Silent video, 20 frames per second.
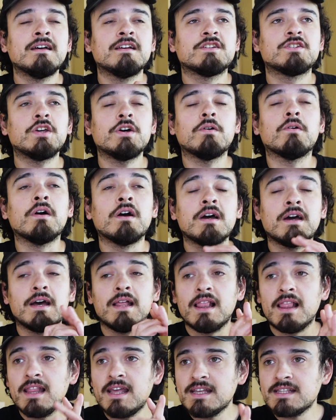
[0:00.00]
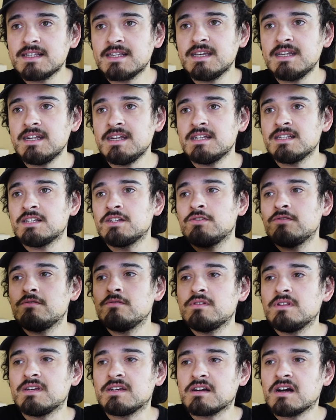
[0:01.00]
So let's get
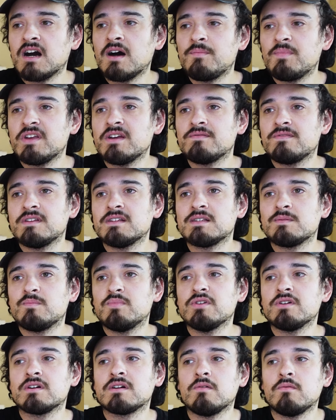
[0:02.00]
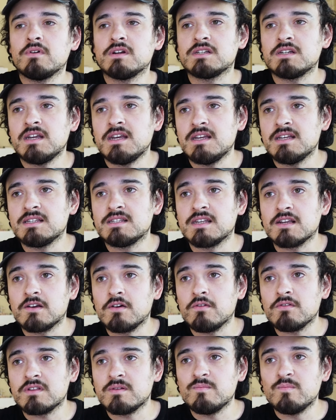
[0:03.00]
into the copy of this book, which is The
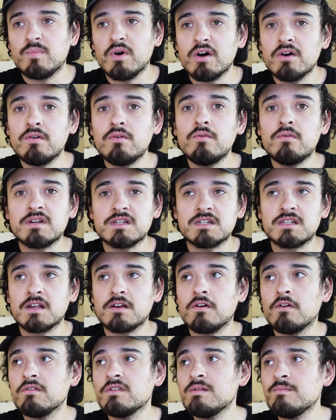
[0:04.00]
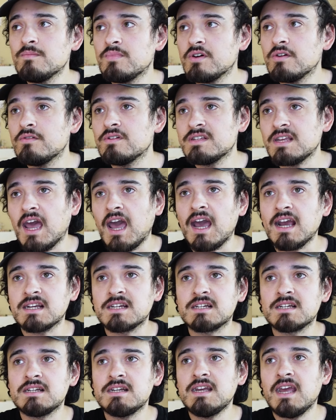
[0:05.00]
Golden Bough, which The Golden Bough is
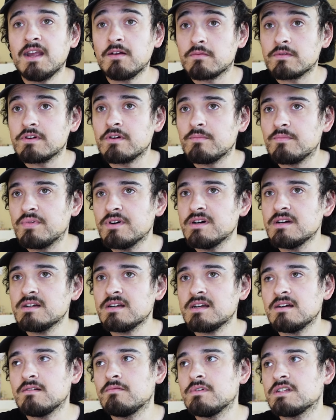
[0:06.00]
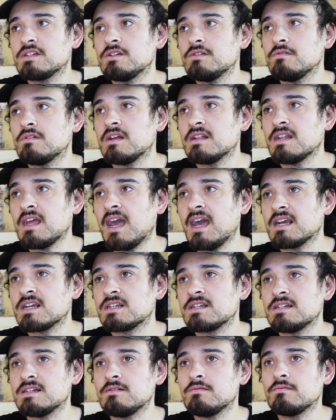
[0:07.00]
actually a real book, which you can
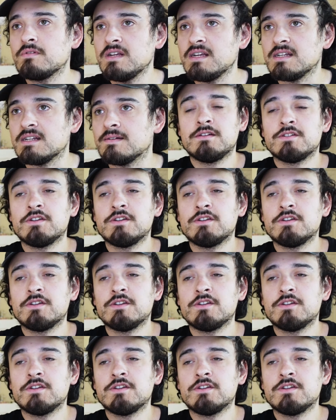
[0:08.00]
actually read.